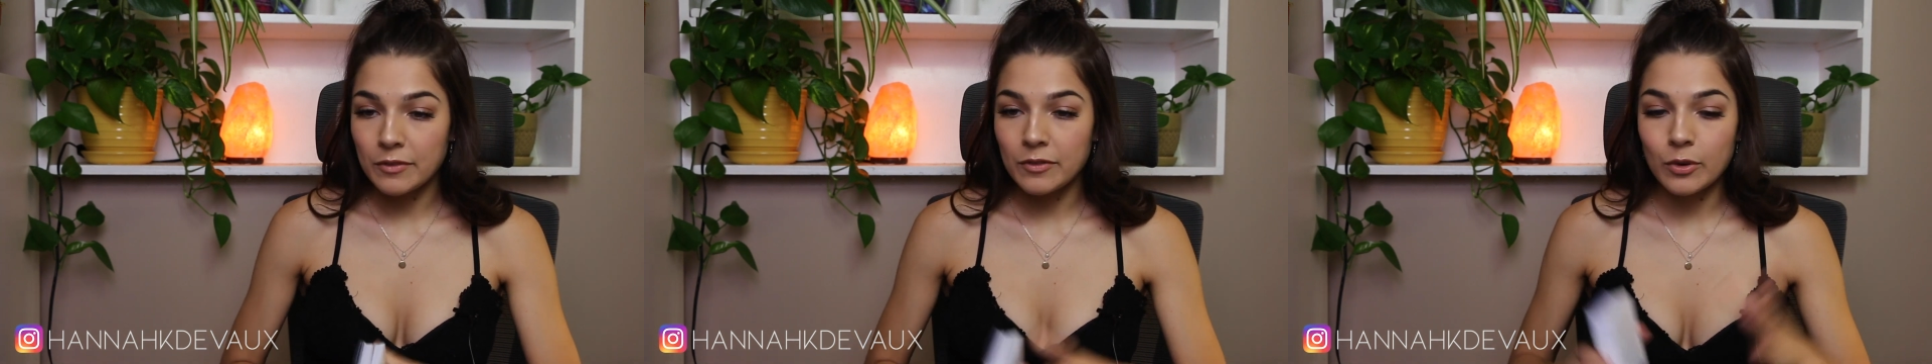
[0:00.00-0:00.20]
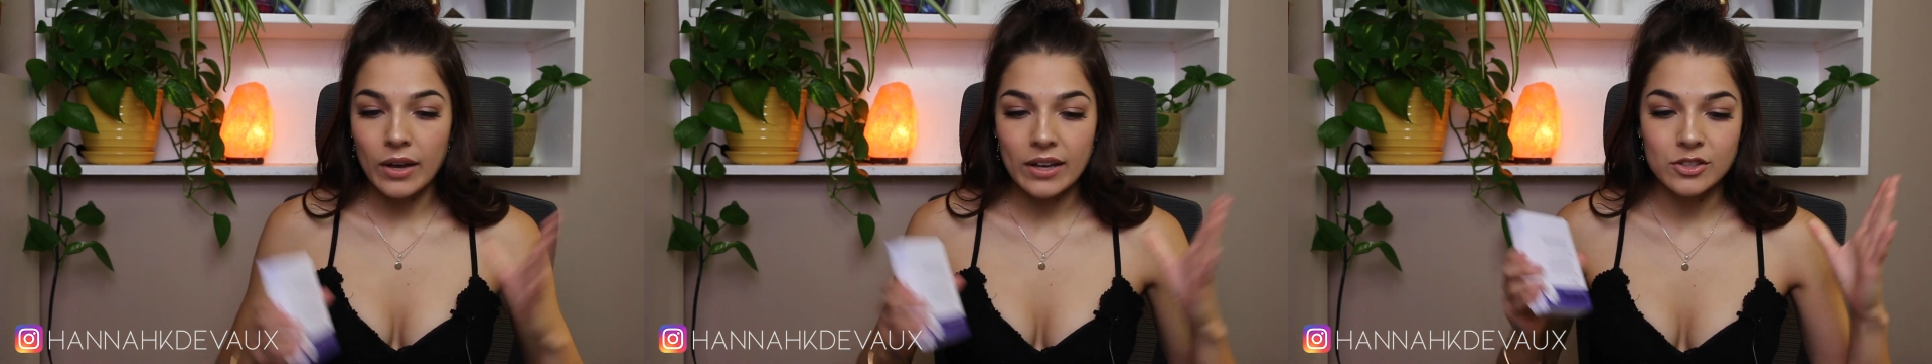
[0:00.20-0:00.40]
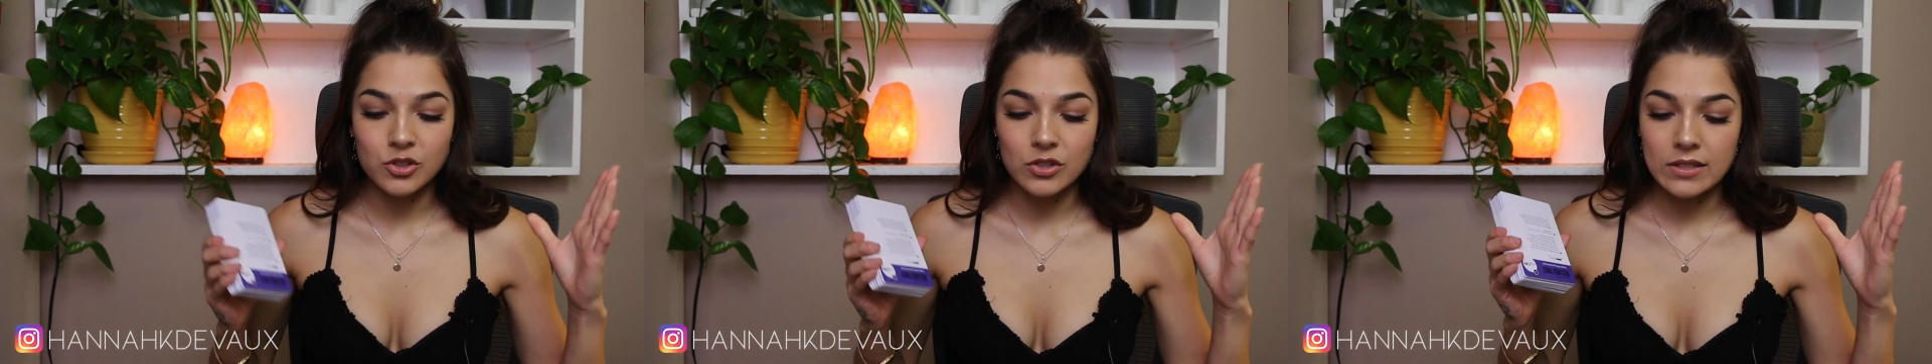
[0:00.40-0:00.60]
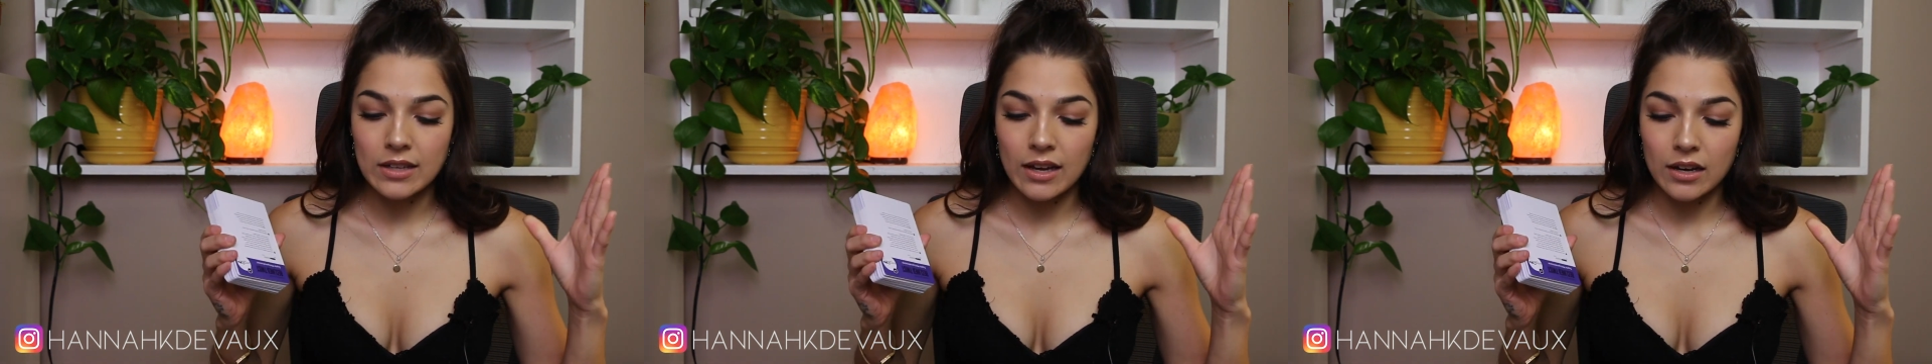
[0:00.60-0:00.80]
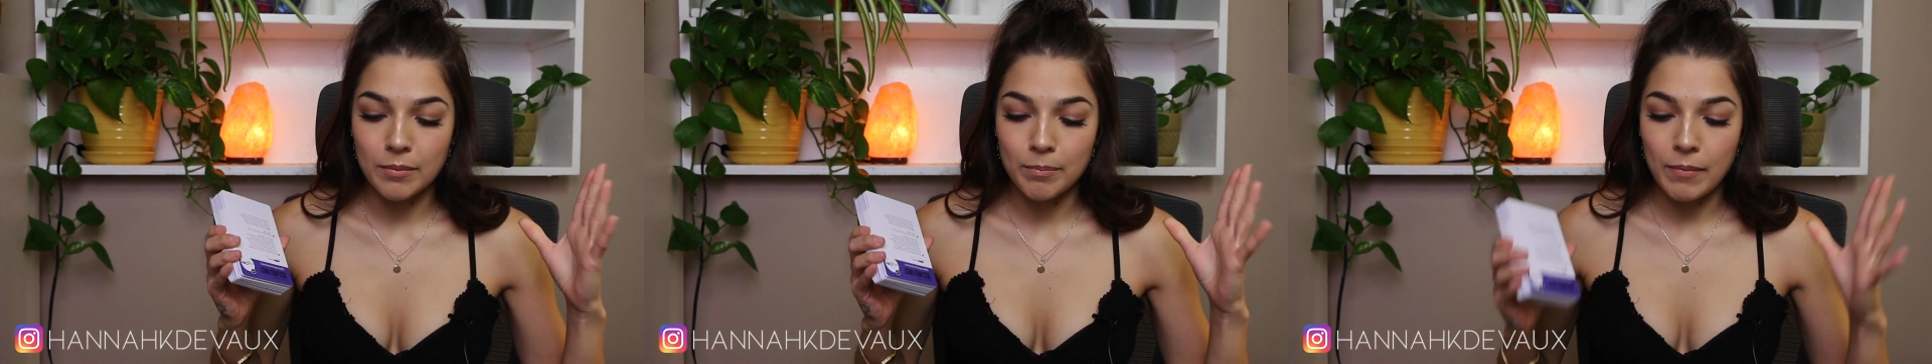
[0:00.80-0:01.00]
of you guys just
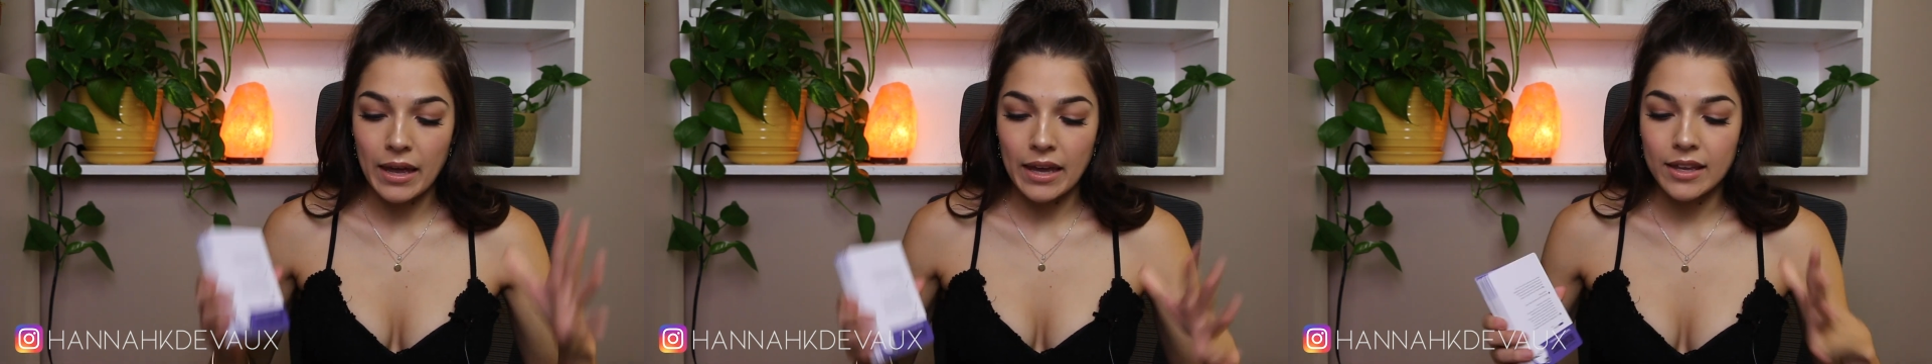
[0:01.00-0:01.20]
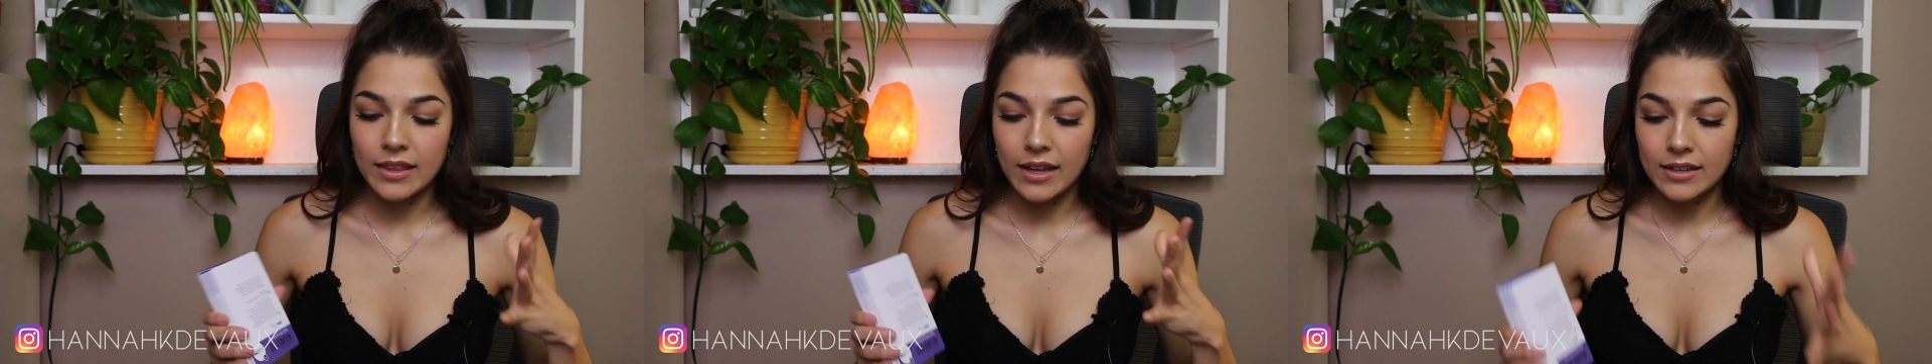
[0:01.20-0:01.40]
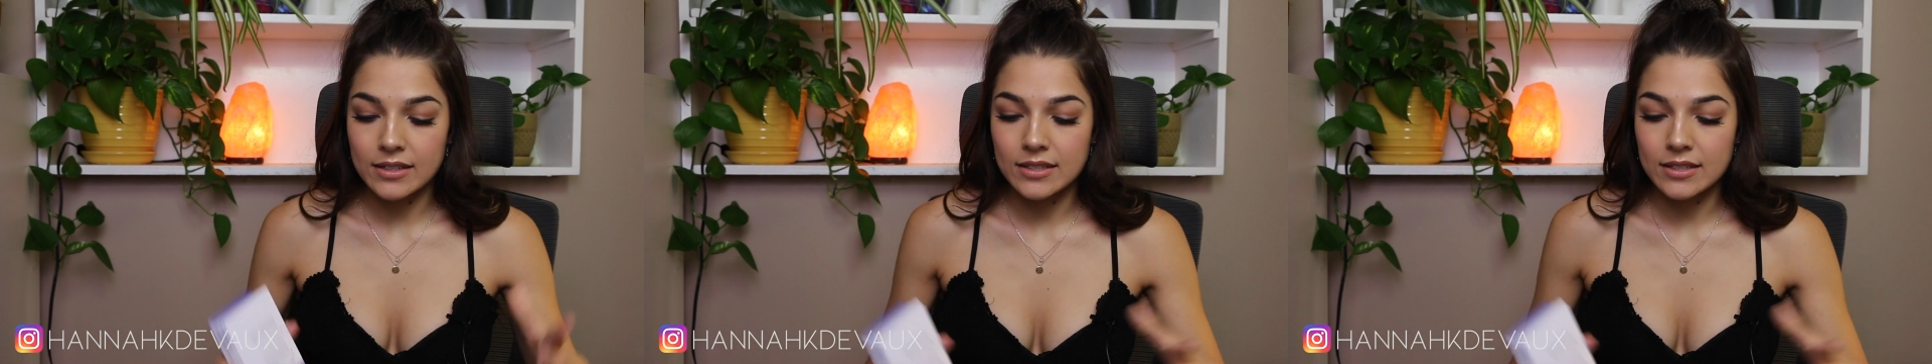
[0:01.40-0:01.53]
gotta make that